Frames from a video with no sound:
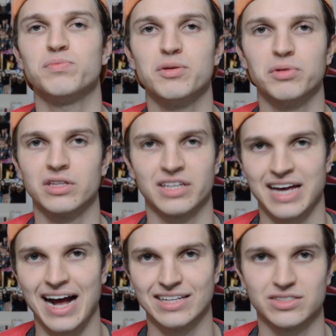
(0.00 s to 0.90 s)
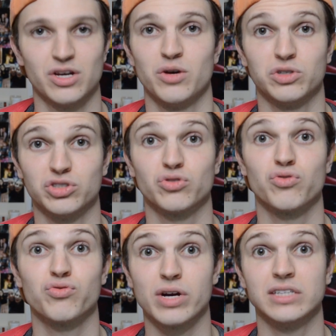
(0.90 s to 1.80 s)
people in the cast, which is
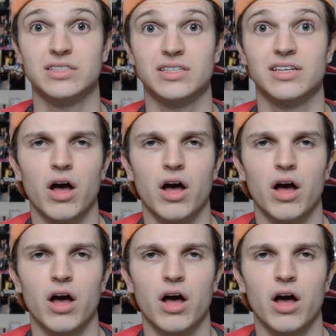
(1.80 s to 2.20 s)
crazy.